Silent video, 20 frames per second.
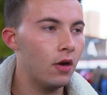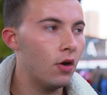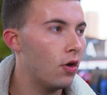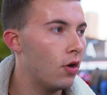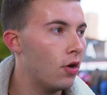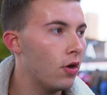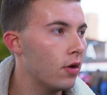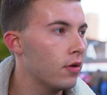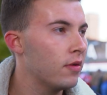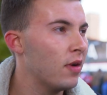
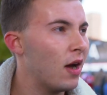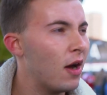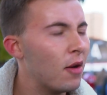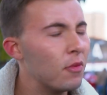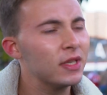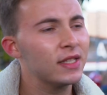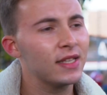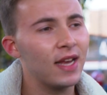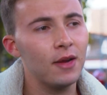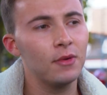on, I
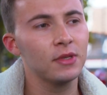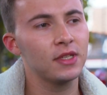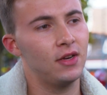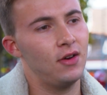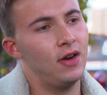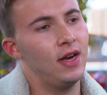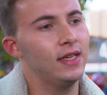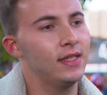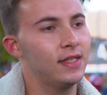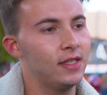would say it was a
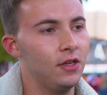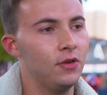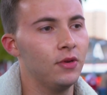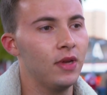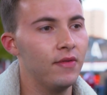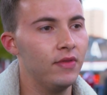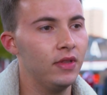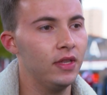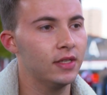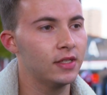higher steal
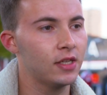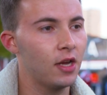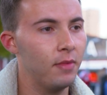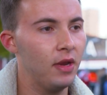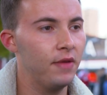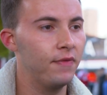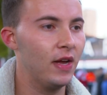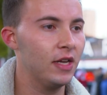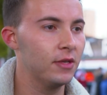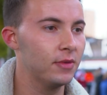given that so
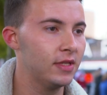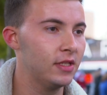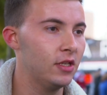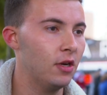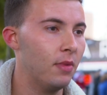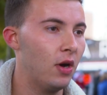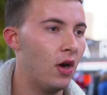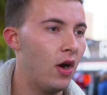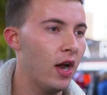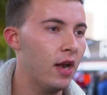many fans were
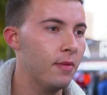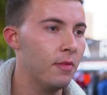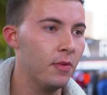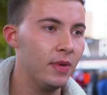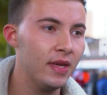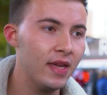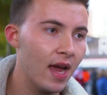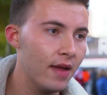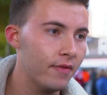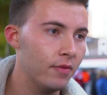still behind him and
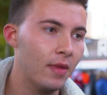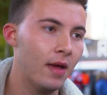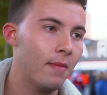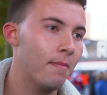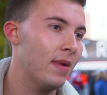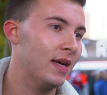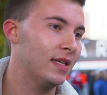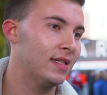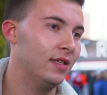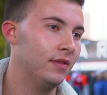we gave him that
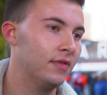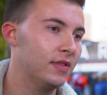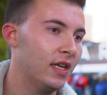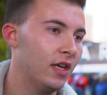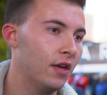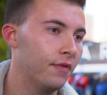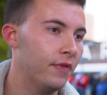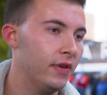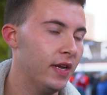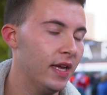massive
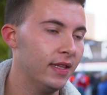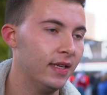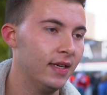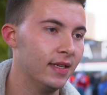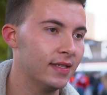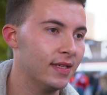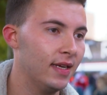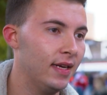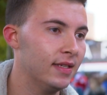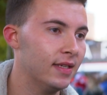send off at the end of
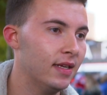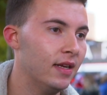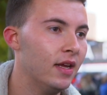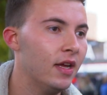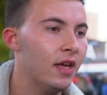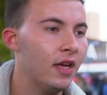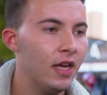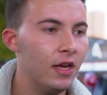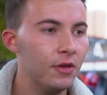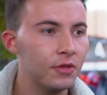the season.
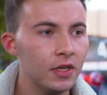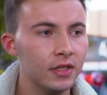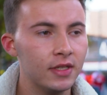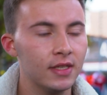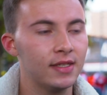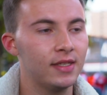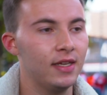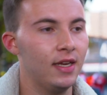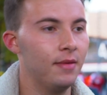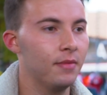It was good
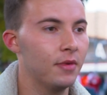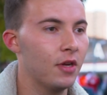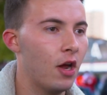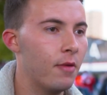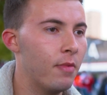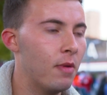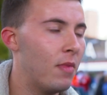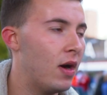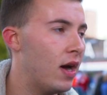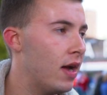to see him
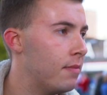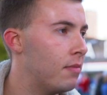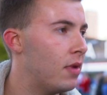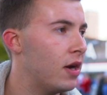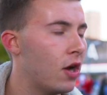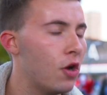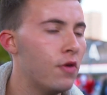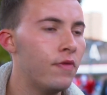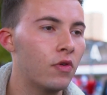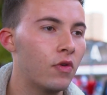go, but my,
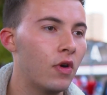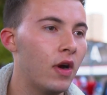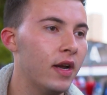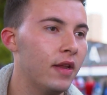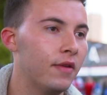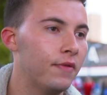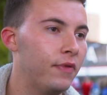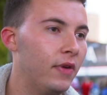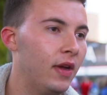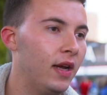my
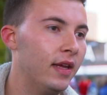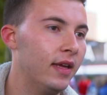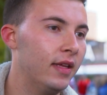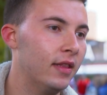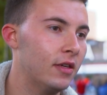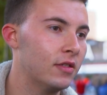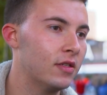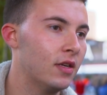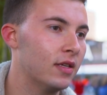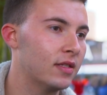overriding feeling in
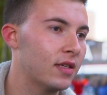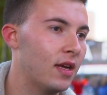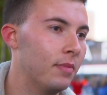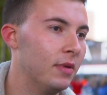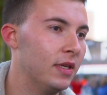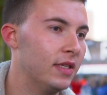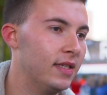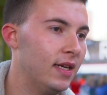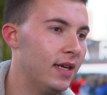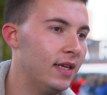those last
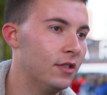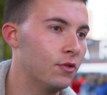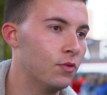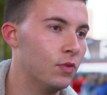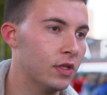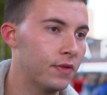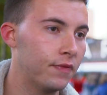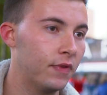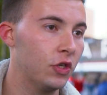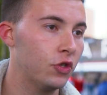couple of seasons
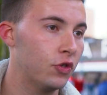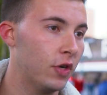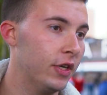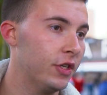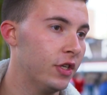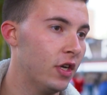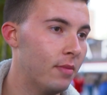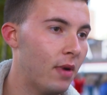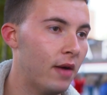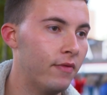was
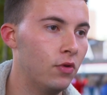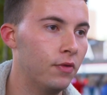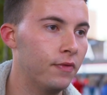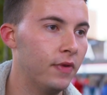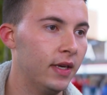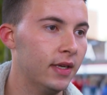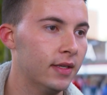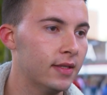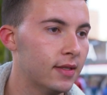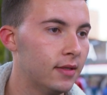frustration above all
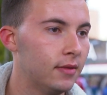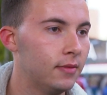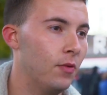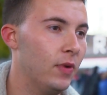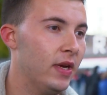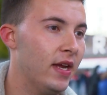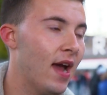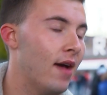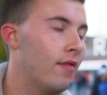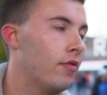things.
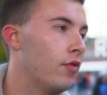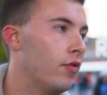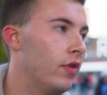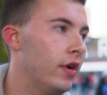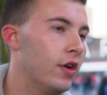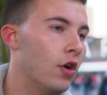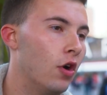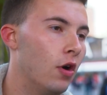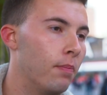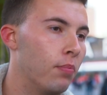We haven't
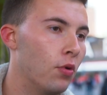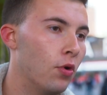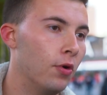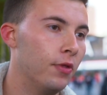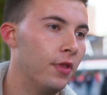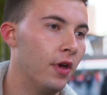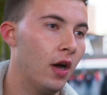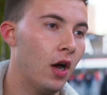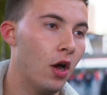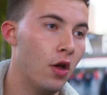really got a
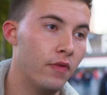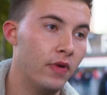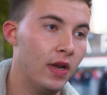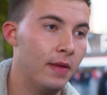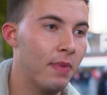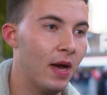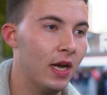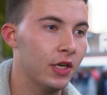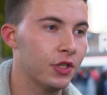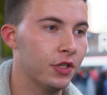board that are
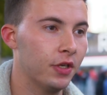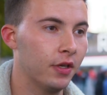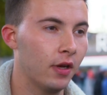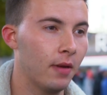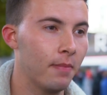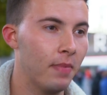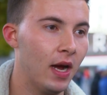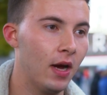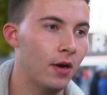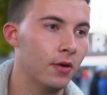overly passionate
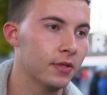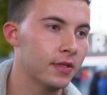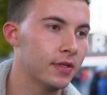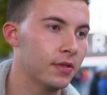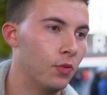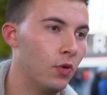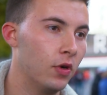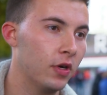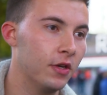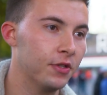
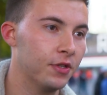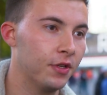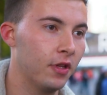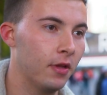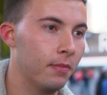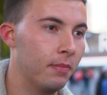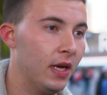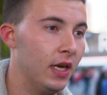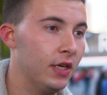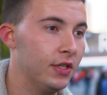about what goes on,
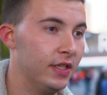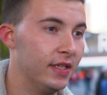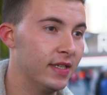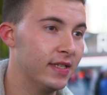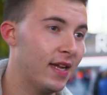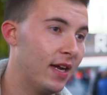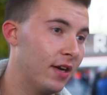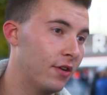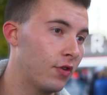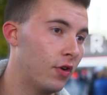the pitch in
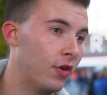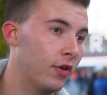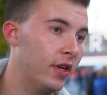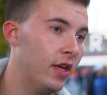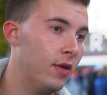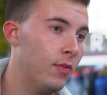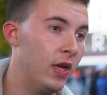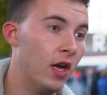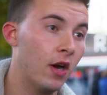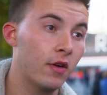Stan
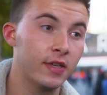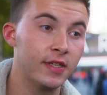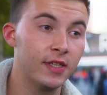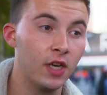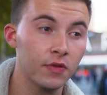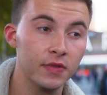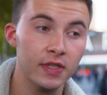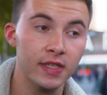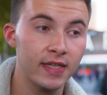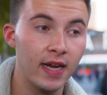Kroenke. We are a
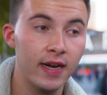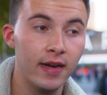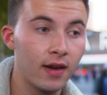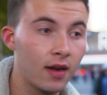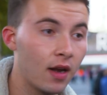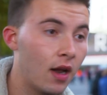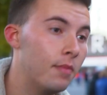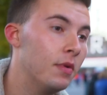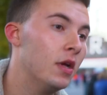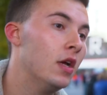self sustaining
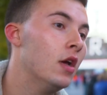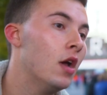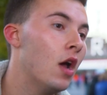club,